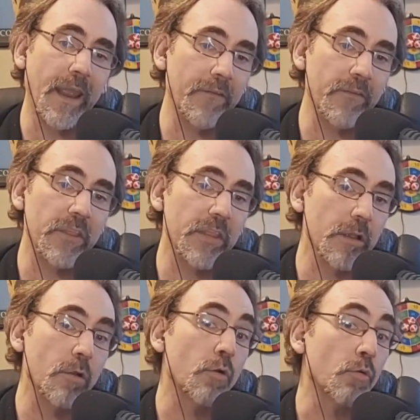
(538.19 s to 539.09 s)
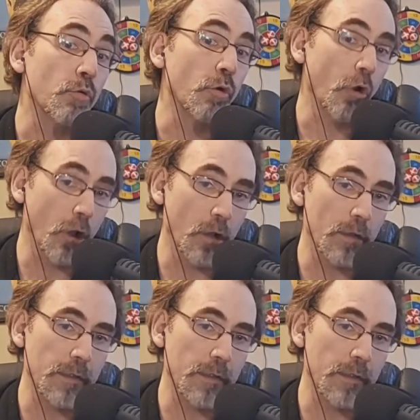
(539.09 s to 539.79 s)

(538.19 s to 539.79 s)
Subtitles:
everything wrong.